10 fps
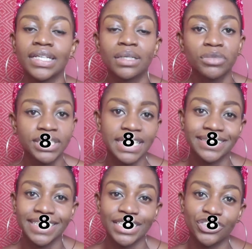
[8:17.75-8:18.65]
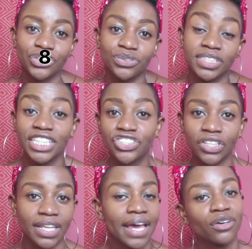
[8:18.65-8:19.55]
Number 6 is to
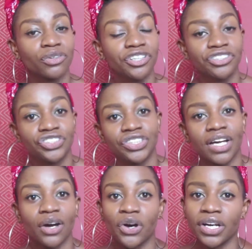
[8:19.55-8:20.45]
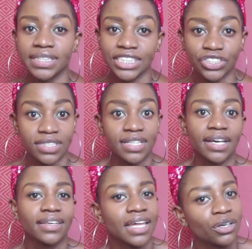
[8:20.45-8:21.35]
teach a language or teach your
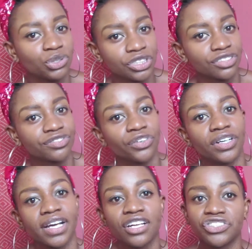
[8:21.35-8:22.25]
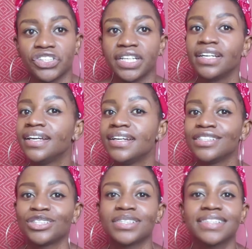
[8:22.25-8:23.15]
second language in a foreign country.
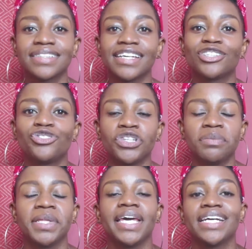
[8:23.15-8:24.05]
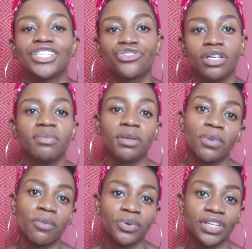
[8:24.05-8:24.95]
So this is extremely
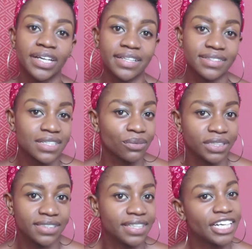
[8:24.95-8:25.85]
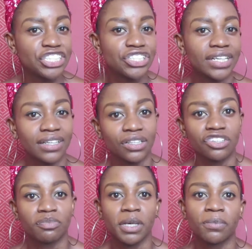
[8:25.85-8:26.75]
popular in Southeast Asia. A
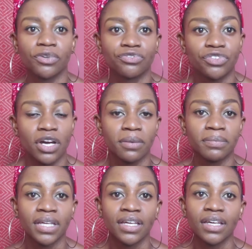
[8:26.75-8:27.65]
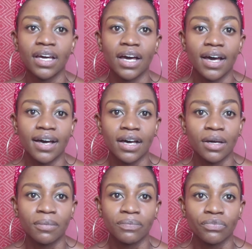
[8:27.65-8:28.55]
lot of people from
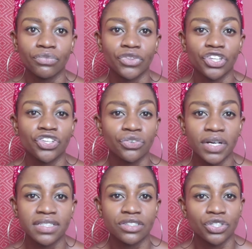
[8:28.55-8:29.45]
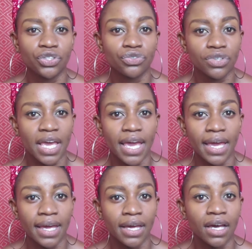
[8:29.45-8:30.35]
the US, the
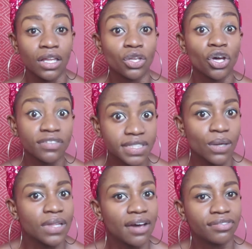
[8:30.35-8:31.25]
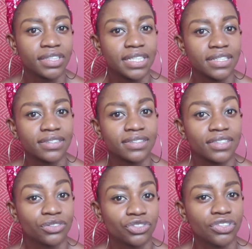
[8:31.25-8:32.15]
UK, a lot of South Africans
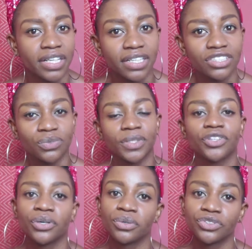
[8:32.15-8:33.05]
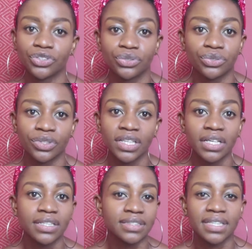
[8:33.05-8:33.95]
and Australians will go to
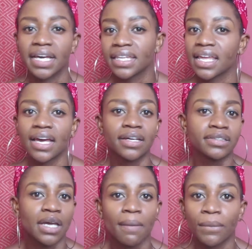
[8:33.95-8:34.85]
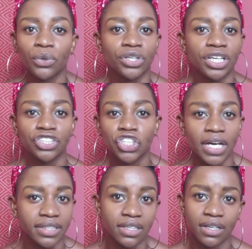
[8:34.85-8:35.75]
Thailand, Cambodia,
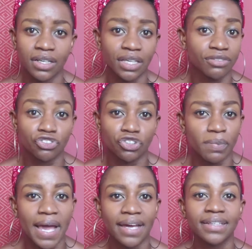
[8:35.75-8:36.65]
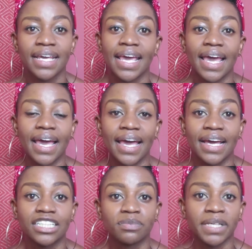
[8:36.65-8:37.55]
China, even Japan,
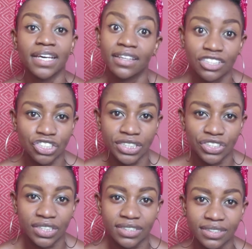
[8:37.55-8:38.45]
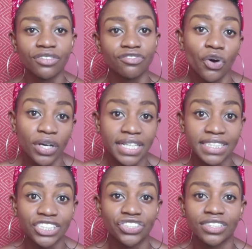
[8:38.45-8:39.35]
and be English teachers. Foreign
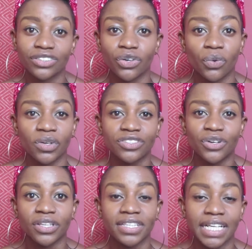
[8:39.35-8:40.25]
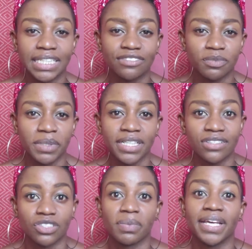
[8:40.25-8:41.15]
teachers, or what's called native
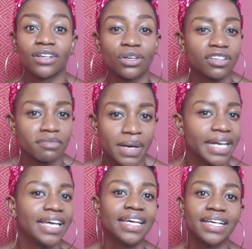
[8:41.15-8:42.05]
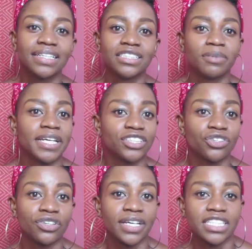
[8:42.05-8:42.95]
speakers, are paid a lot of money
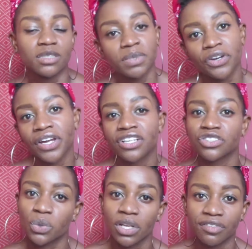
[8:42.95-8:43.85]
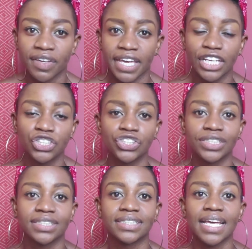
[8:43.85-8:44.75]
depending on experience,
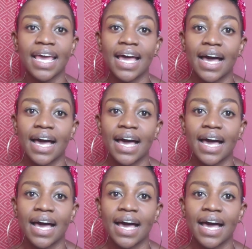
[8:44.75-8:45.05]
qualifications,